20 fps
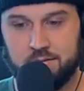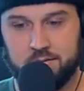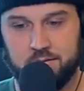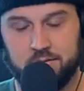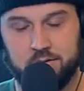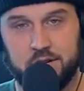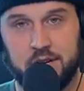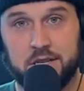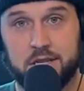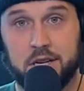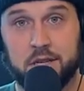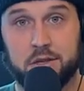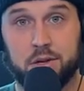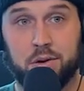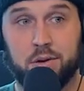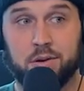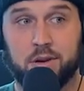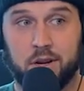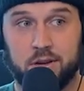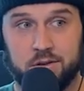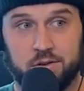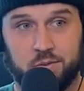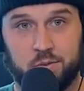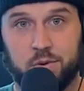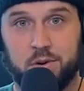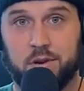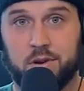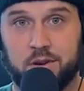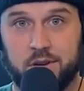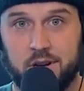J.J. Tolkien's
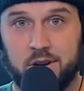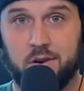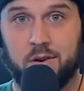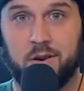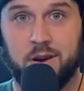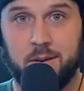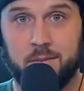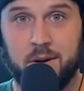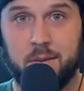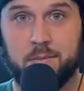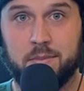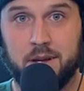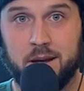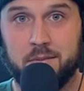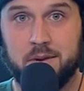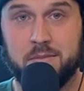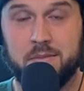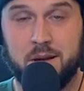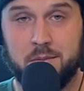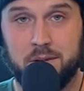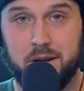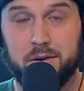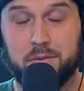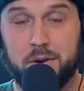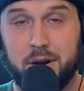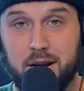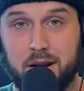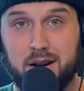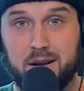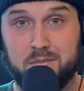world, you know, I'm in my bed
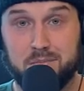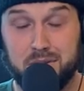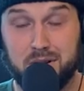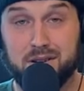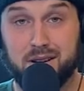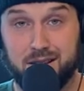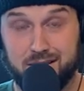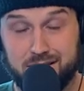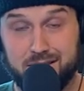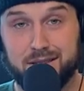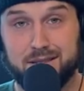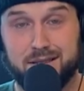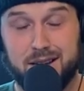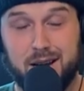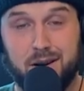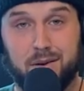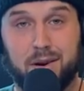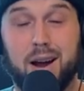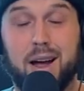reading a book at this hour.